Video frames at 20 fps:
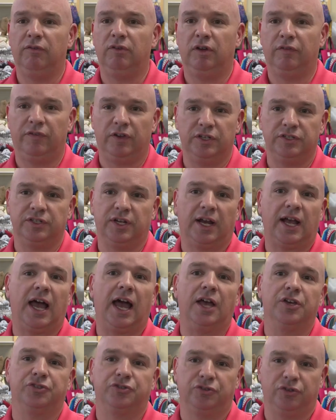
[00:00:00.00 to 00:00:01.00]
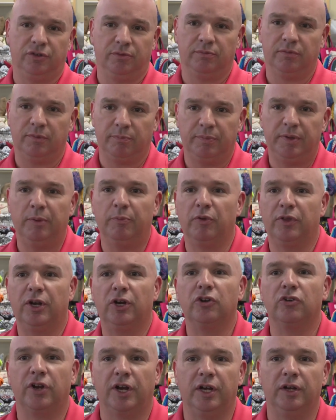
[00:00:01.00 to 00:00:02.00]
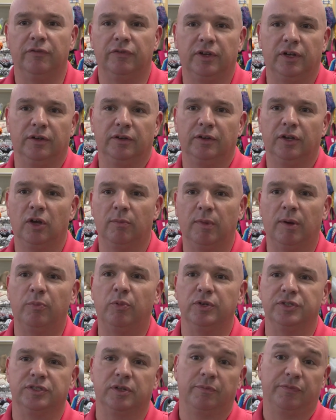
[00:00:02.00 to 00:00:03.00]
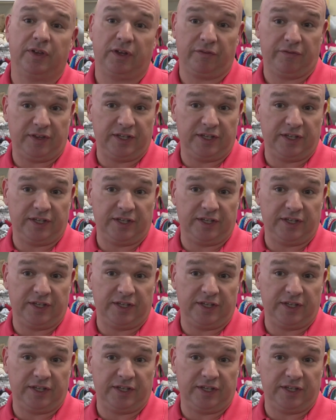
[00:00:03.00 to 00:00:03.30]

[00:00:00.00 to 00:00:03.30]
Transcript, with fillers: if it isn't a costume, people that are creative can come up with something if they